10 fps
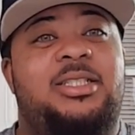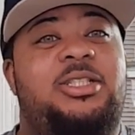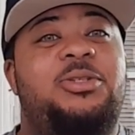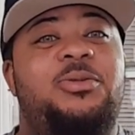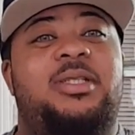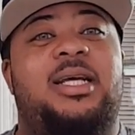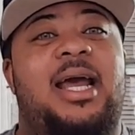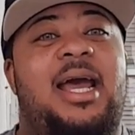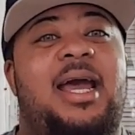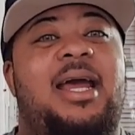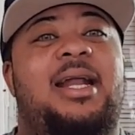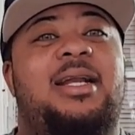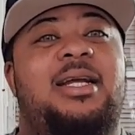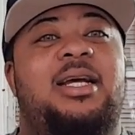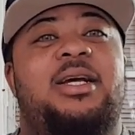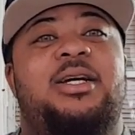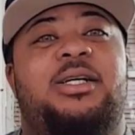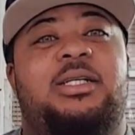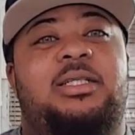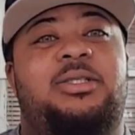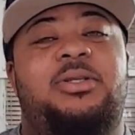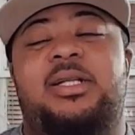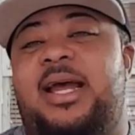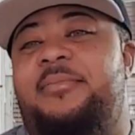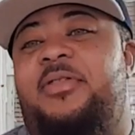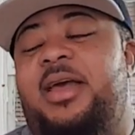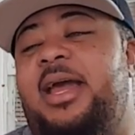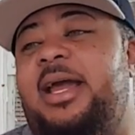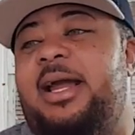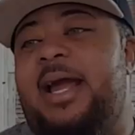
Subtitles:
suit and do the damn thing.